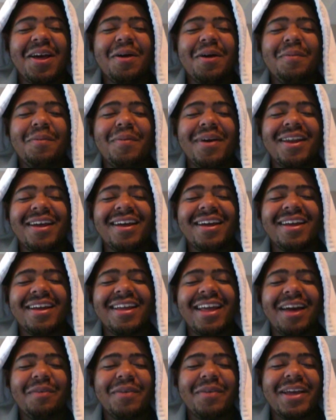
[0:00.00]
But,
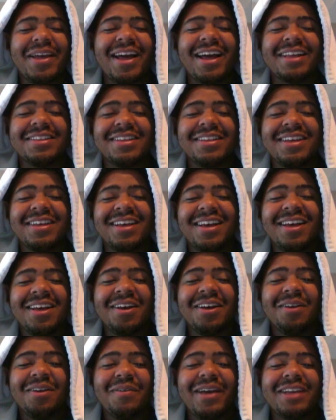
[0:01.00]
yeah, we got
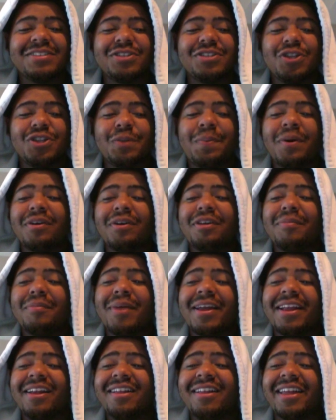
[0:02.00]
some new
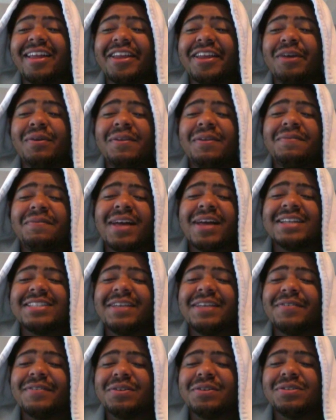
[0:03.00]
Pokemon here, like Cutiefly's
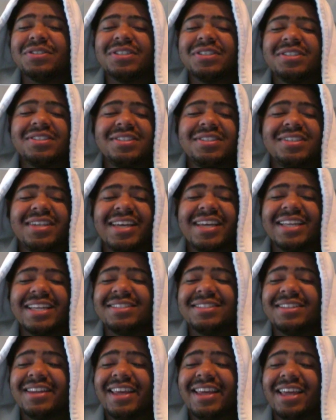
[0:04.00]
evolution.
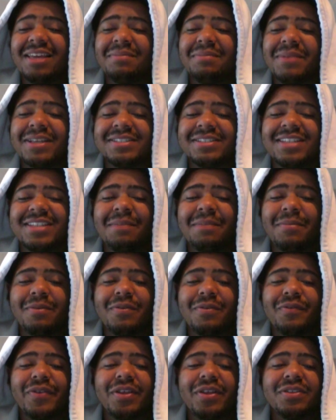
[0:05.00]
Its name has not been
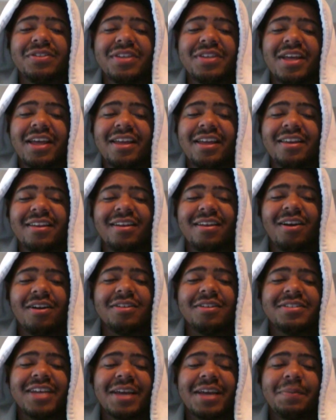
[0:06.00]
revealed yet,
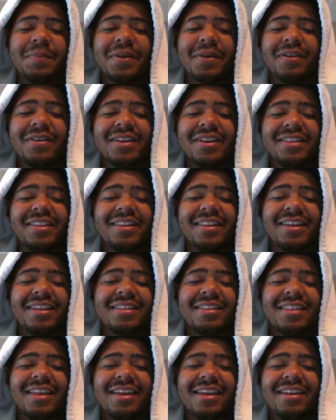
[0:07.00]
or typing, or anything
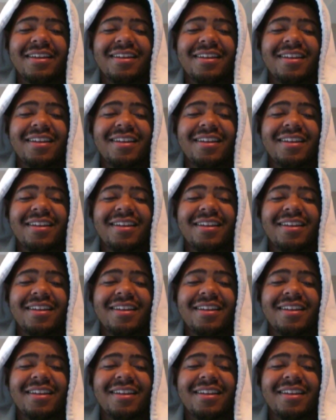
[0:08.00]
like that.